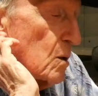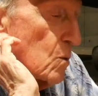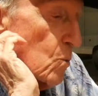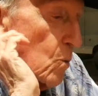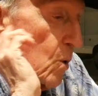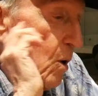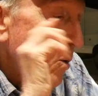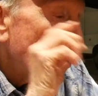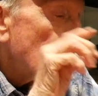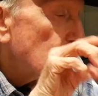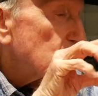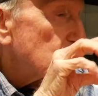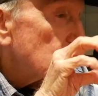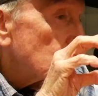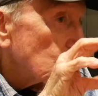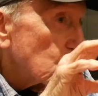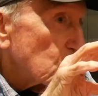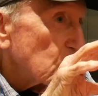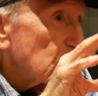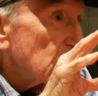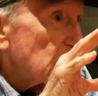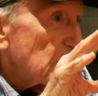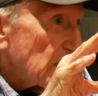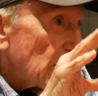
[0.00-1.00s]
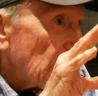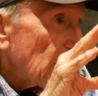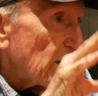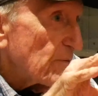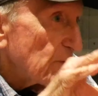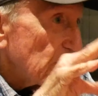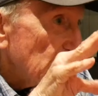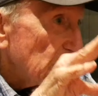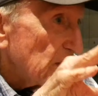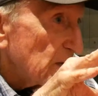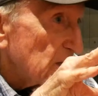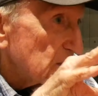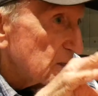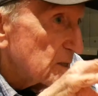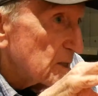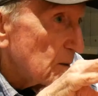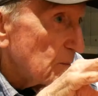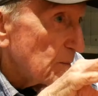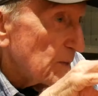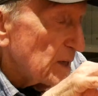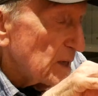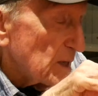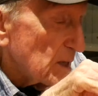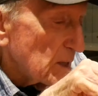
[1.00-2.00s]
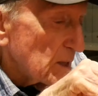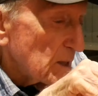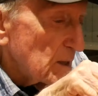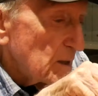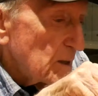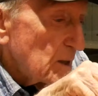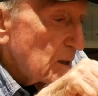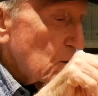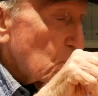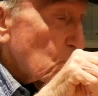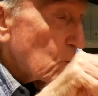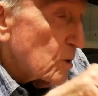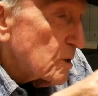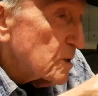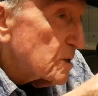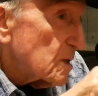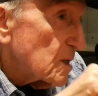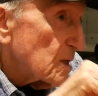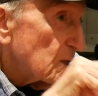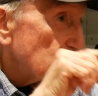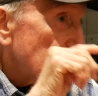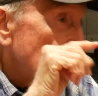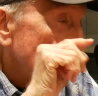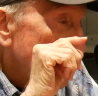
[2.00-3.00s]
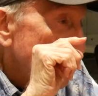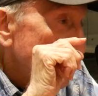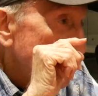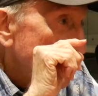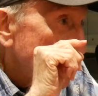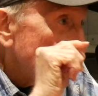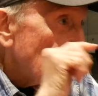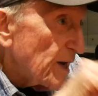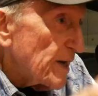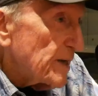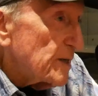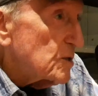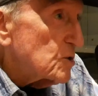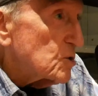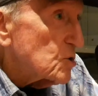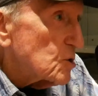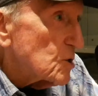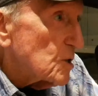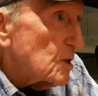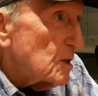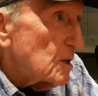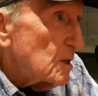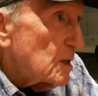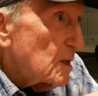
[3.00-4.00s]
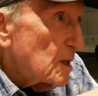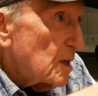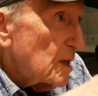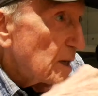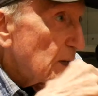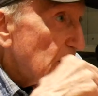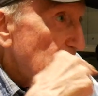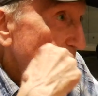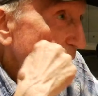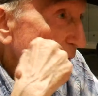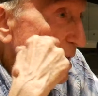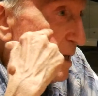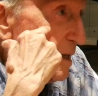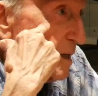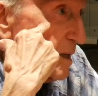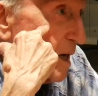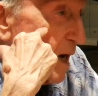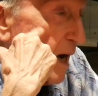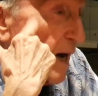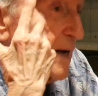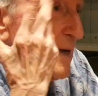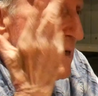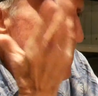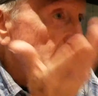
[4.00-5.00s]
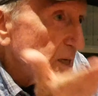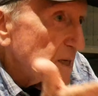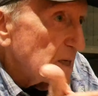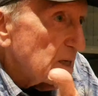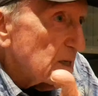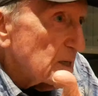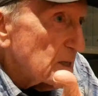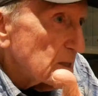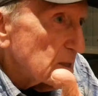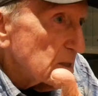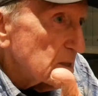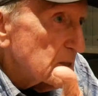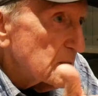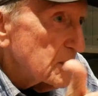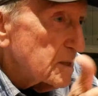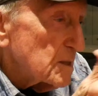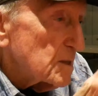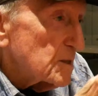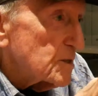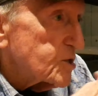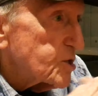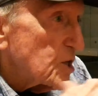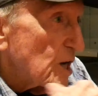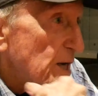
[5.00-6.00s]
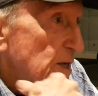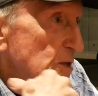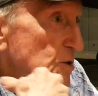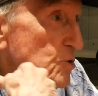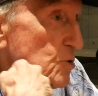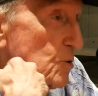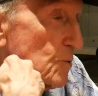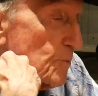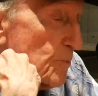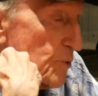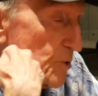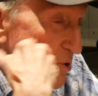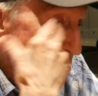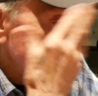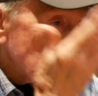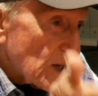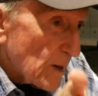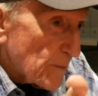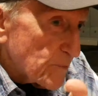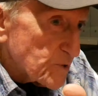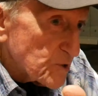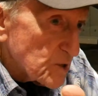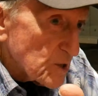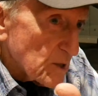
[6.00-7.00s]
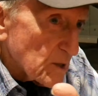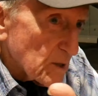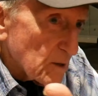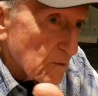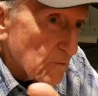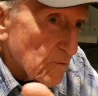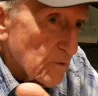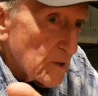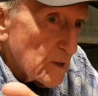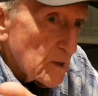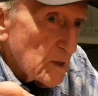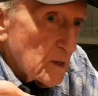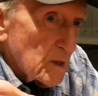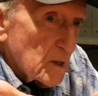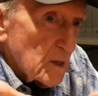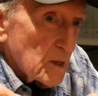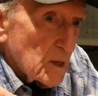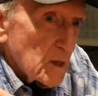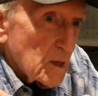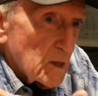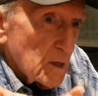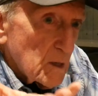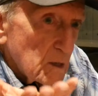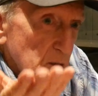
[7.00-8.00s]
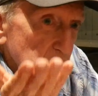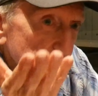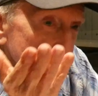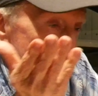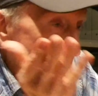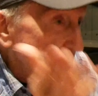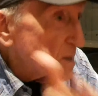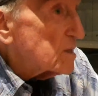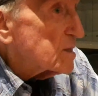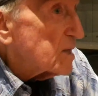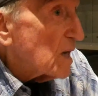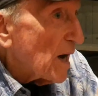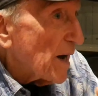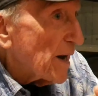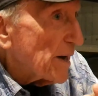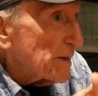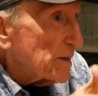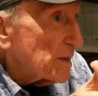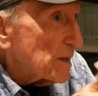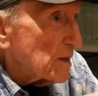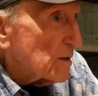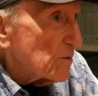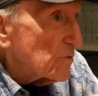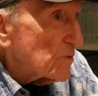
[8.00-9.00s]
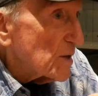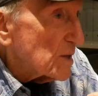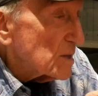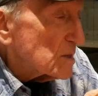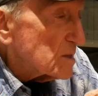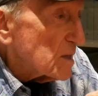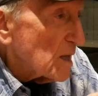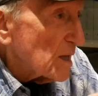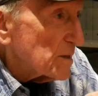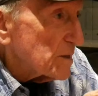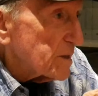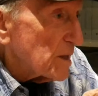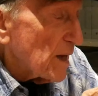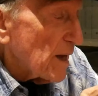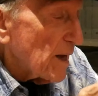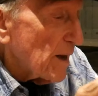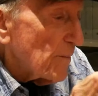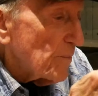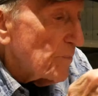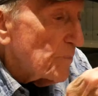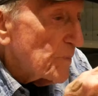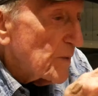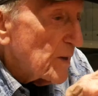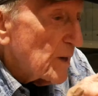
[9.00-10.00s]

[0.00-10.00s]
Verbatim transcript: what was really evident to me, was the change in ideas, the change in perception of society and things like that,